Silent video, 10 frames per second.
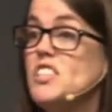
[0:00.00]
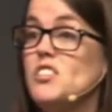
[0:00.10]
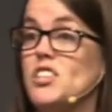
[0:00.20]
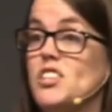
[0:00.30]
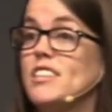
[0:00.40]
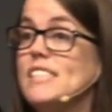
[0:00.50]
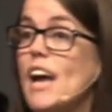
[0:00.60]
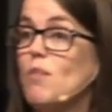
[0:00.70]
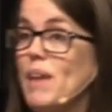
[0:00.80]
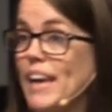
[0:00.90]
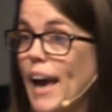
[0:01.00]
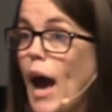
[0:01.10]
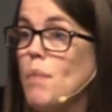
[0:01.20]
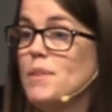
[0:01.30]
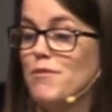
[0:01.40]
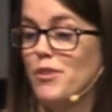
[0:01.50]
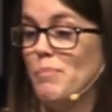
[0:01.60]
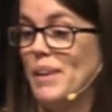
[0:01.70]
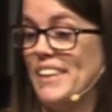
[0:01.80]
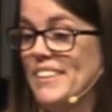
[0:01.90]
this is yours now, make it happen
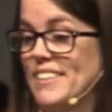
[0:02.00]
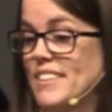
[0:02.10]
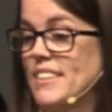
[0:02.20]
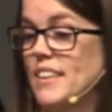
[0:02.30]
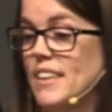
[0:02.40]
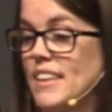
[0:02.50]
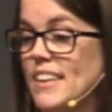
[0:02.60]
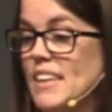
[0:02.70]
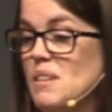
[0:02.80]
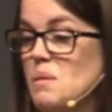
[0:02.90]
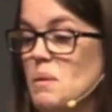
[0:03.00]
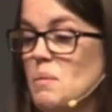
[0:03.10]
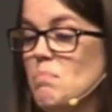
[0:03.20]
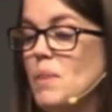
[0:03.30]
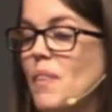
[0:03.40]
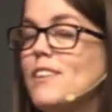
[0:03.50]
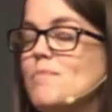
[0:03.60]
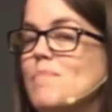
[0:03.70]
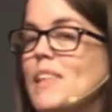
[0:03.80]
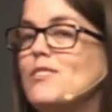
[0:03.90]
for me. But
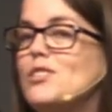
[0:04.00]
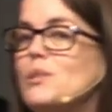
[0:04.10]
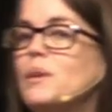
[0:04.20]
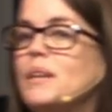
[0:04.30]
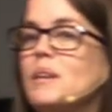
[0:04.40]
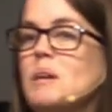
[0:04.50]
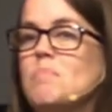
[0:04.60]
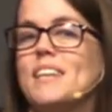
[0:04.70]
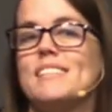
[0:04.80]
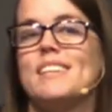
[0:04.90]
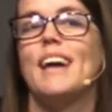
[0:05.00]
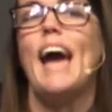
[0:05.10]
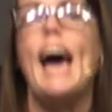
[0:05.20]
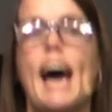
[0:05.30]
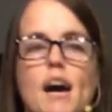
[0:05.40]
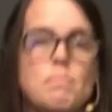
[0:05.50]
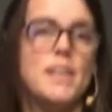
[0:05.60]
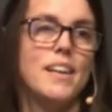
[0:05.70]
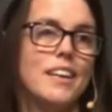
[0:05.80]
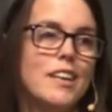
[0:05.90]
they do it because they're
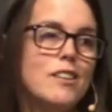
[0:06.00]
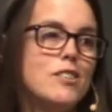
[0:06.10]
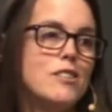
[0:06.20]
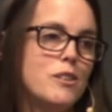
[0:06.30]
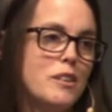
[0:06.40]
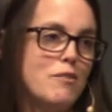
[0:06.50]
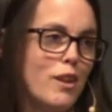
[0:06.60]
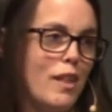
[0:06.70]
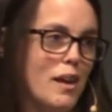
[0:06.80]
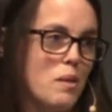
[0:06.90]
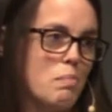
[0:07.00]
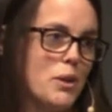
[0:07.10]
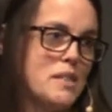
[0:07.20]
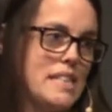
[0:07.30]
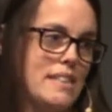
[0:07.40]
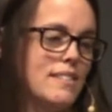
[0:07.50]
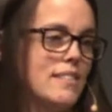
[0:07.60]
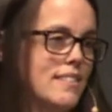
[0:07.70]
happy to do it for the other person.